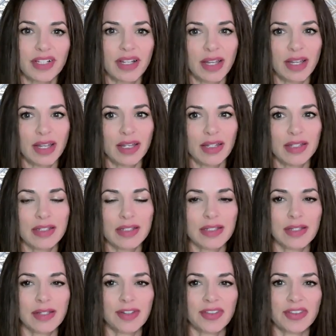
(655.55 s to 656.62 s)
And
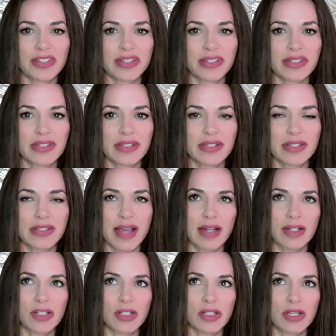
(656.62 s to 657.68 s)
this is
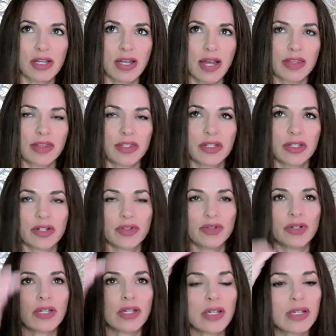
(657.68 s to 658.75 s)
actually at the
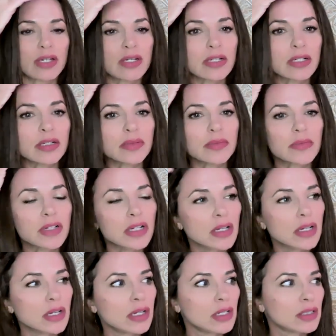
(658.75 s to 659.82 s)
degree,
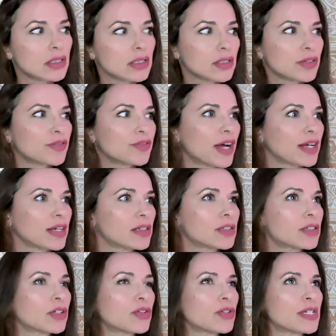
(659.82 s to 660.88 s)
the final
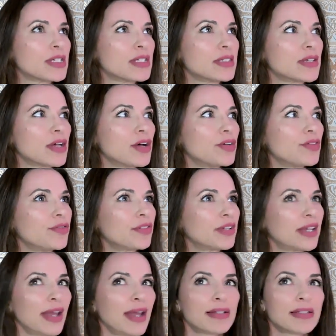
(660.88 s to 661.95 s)
degrees of
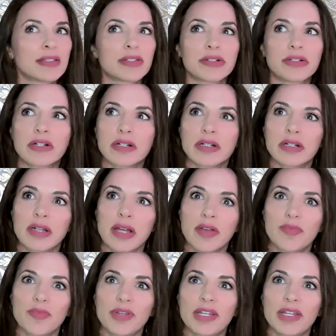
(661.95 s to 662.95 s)
Cancer and